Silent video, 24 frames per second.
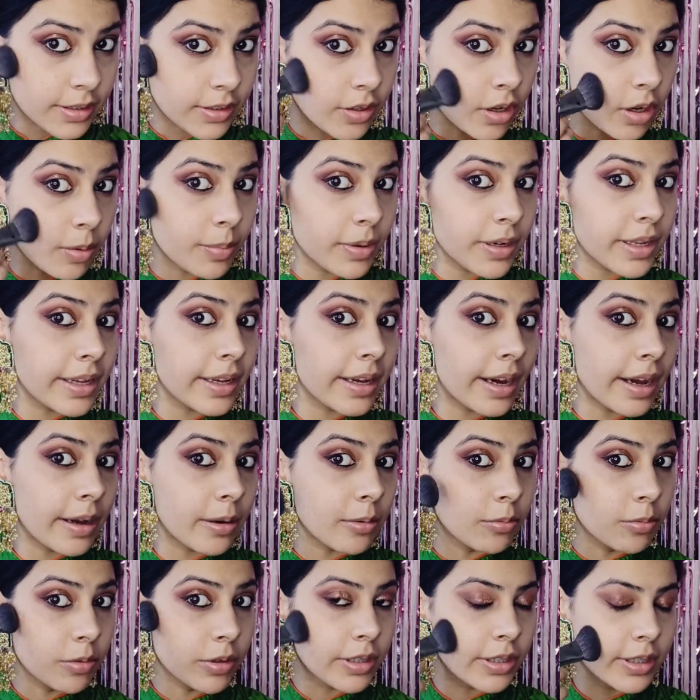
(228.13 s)
Normally I
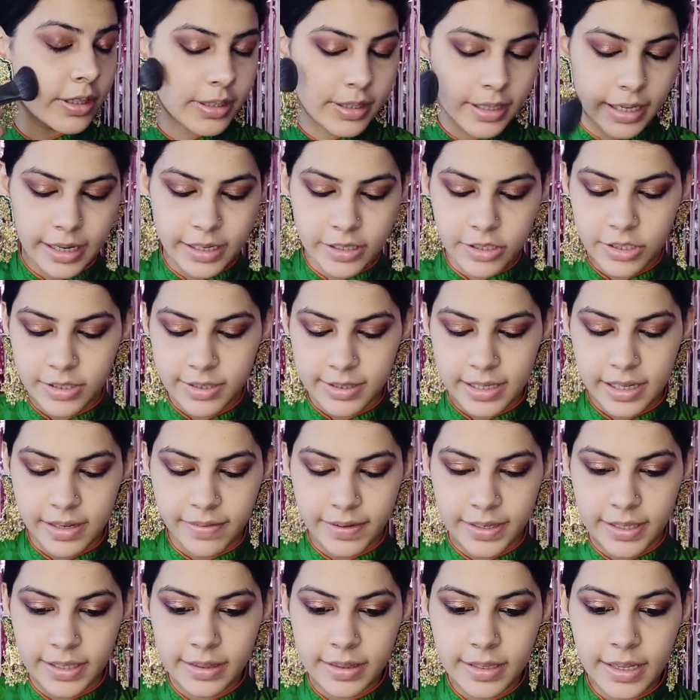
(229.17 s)
wouldn't. I'd just leave
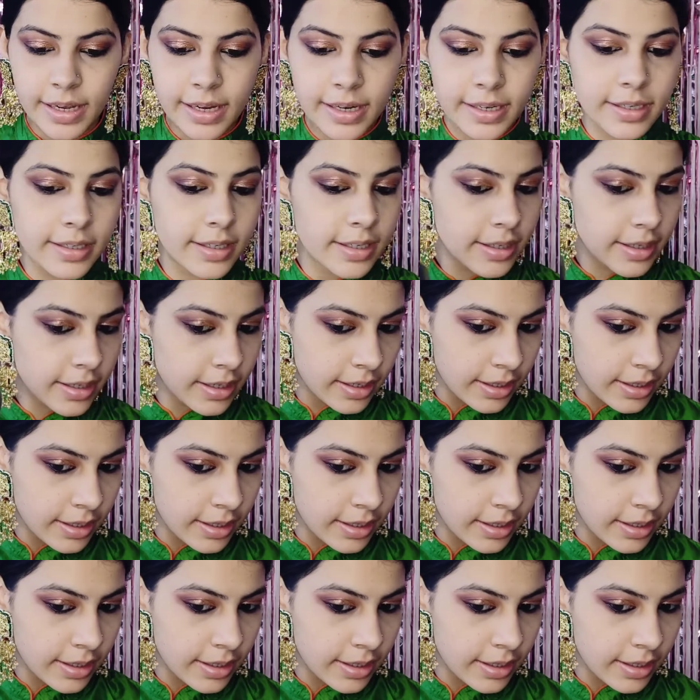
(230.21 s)
it at that.